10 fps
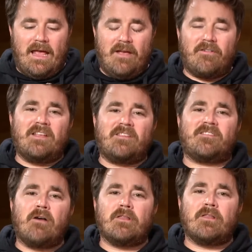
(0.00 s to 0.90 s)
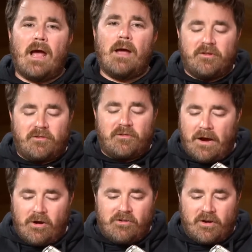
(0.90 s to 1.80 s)
If I sound like I'm
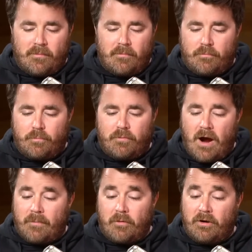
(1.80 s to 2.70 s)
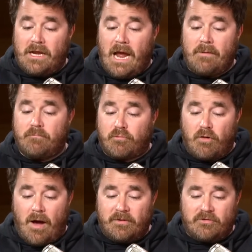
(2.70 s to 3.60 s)
disparaging Brock Purdy, I
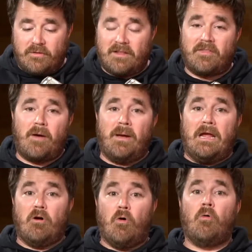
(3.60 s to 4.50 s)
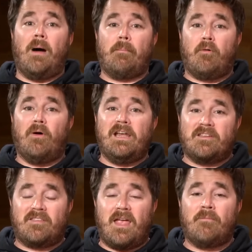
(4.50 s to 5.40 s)
promise you that's not my goal. My point
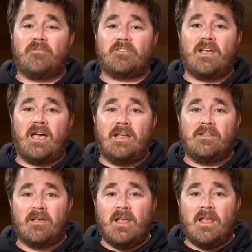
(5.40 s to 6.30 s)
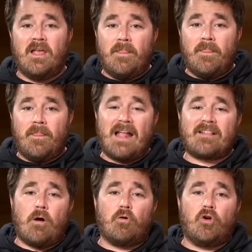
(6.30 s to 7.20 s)
is to emphasize that's
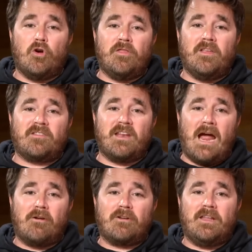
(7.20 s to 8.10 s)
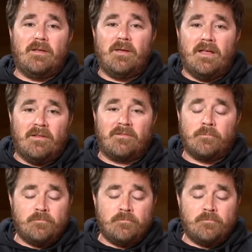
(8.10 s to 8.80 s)
how good this Niner team is.